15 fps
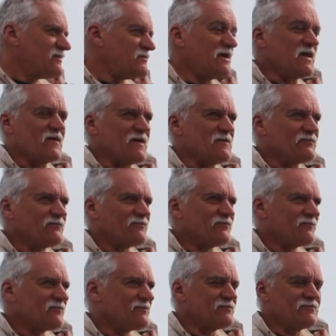But anyway,
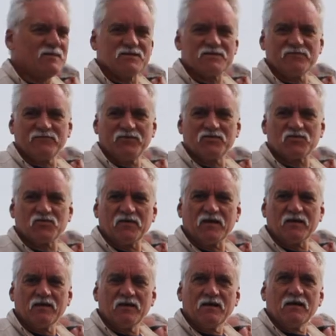there's some fish
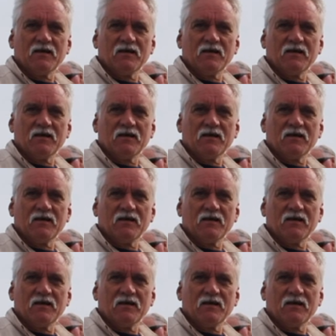around.